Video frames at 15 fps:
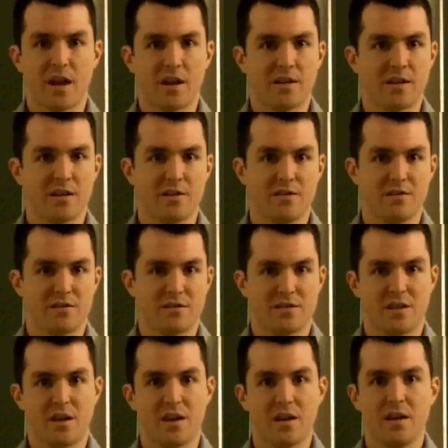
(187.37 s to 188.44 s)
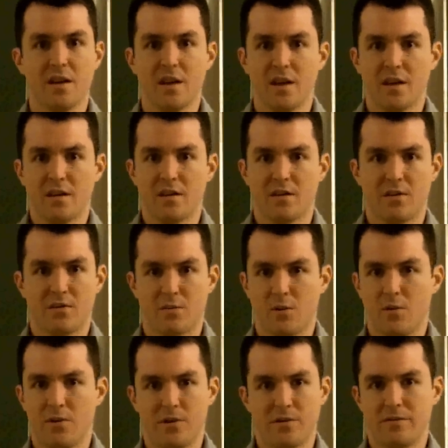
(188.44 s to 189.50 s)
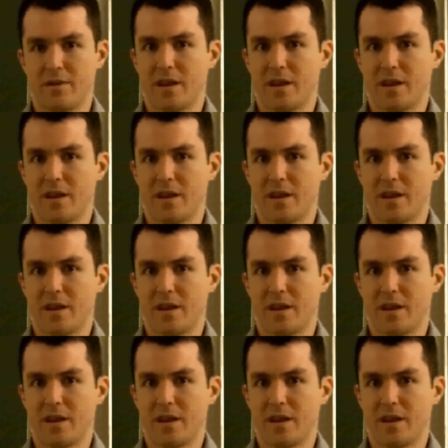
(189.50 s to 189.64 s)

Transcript: I tend to just throw the